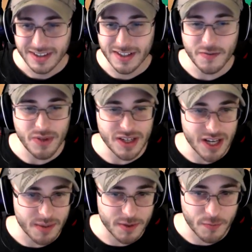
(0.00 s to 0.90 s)
Give me
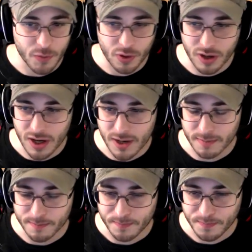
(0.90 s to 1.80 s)
names
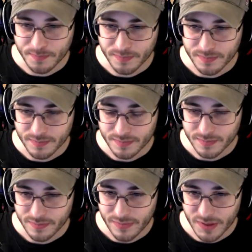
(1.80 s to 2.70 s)
for
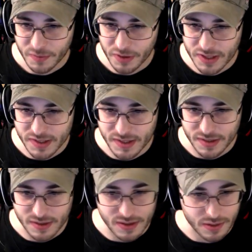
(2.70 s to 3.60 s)
these
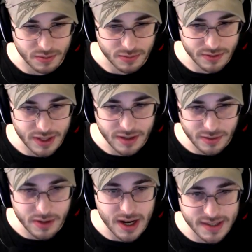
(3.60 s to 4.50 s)
things too. Well,
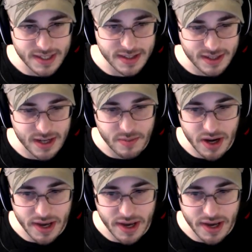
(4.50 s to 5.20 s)
you guys get to name my